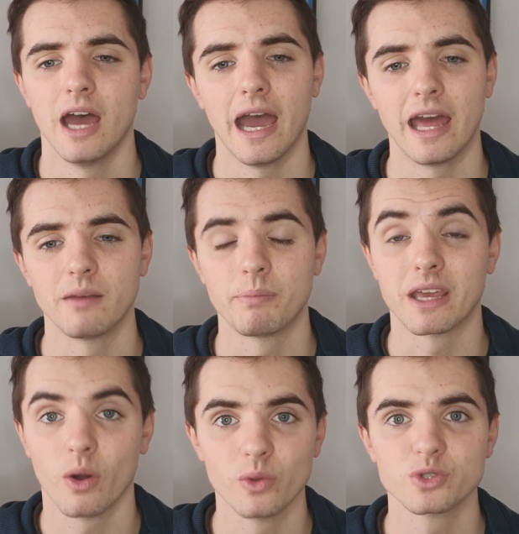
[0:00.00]
And
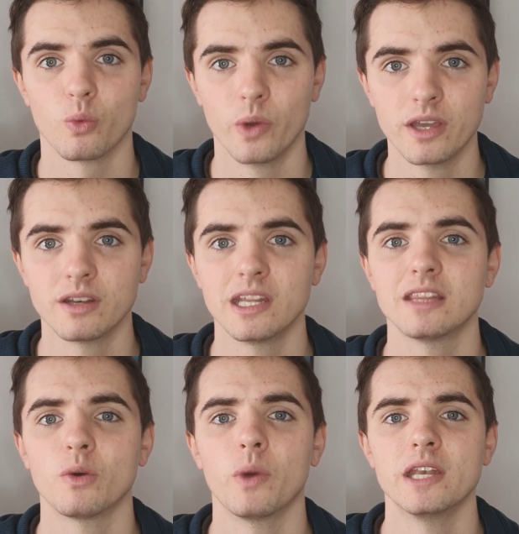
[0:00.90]
because Wigan
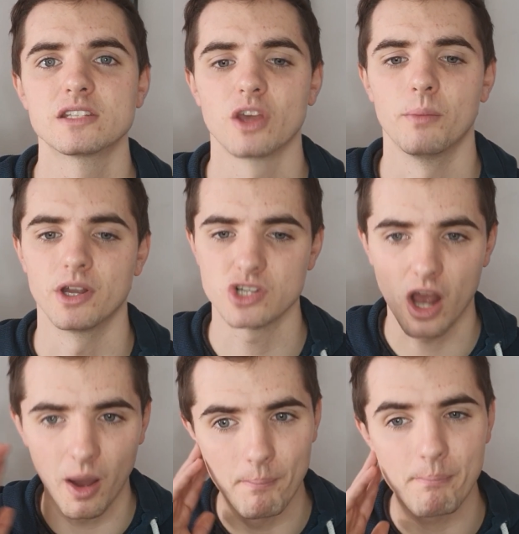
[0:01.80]
need the win so much,
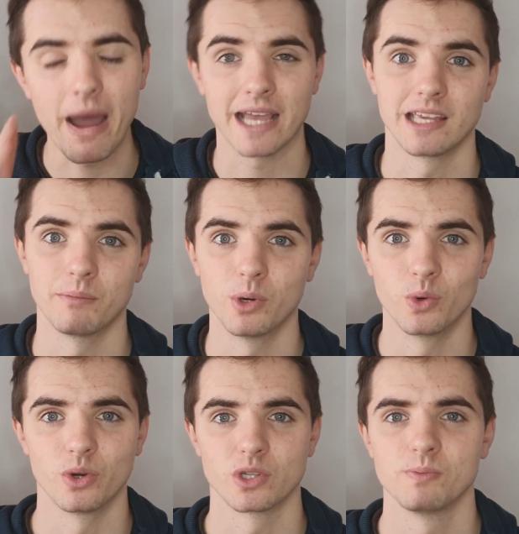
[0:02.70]
I'm backing Paul
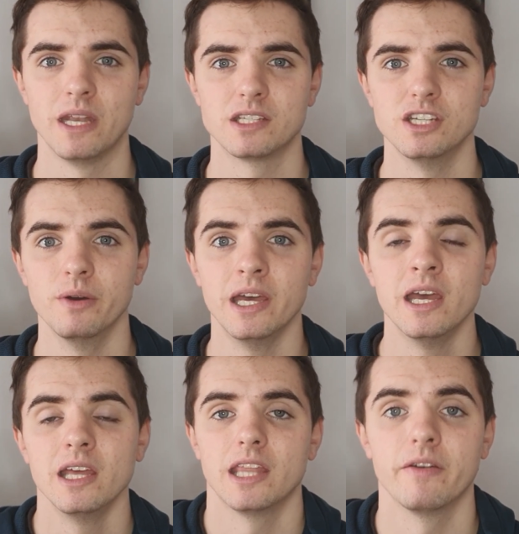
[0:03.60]
Cook's men to do it.
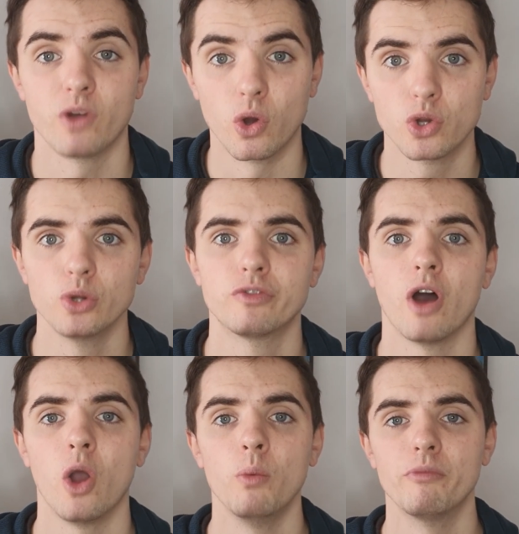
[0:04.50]
They've got good
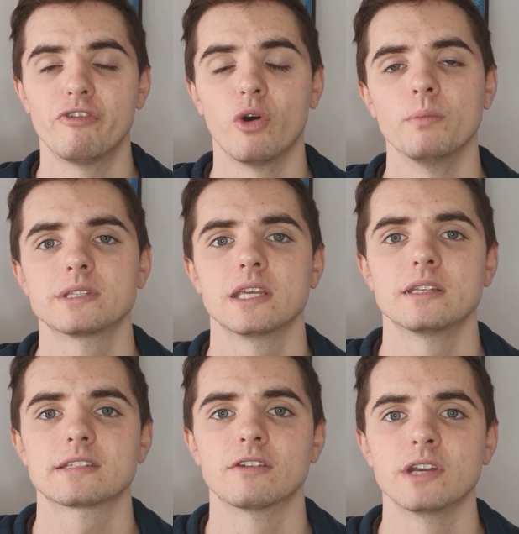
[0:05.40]
home form
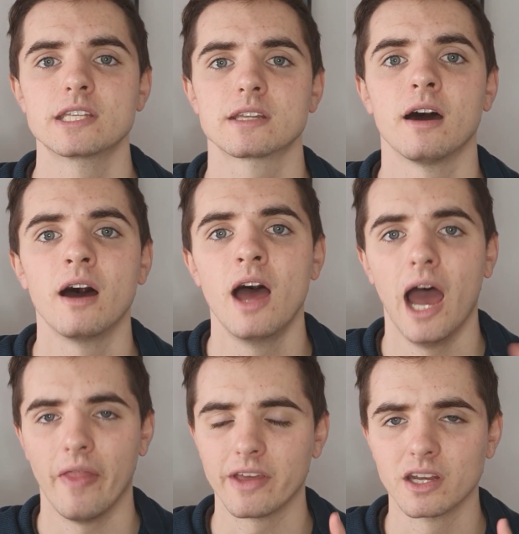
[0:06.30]
since the restart,
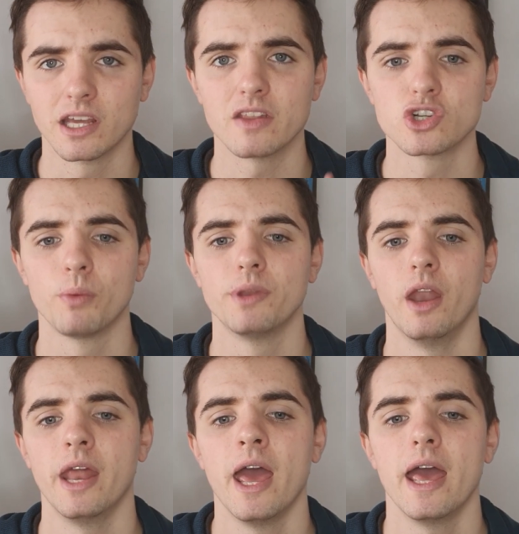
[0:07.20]
and they're going to get the job
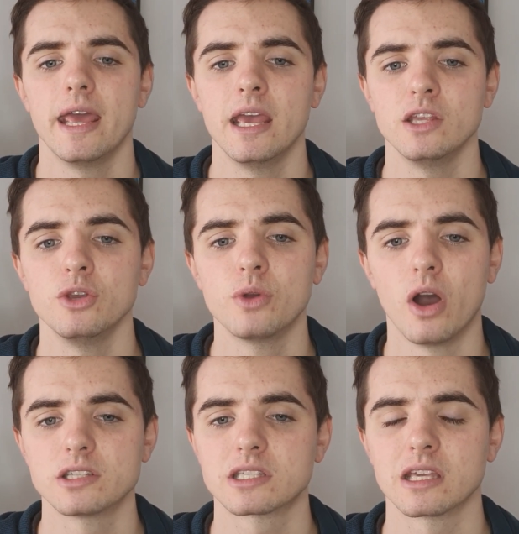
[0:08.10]
done here. You
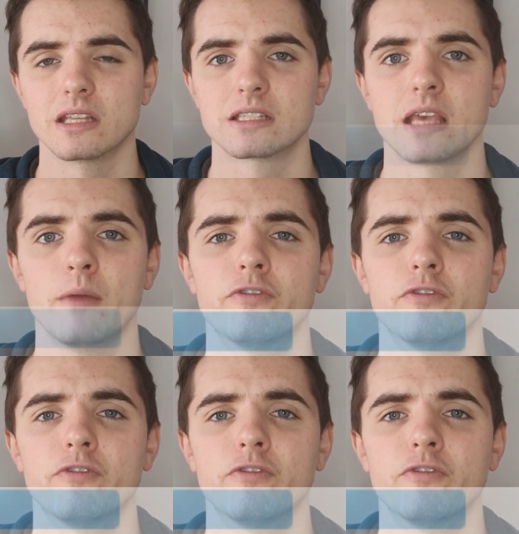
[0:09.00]
guys think the same.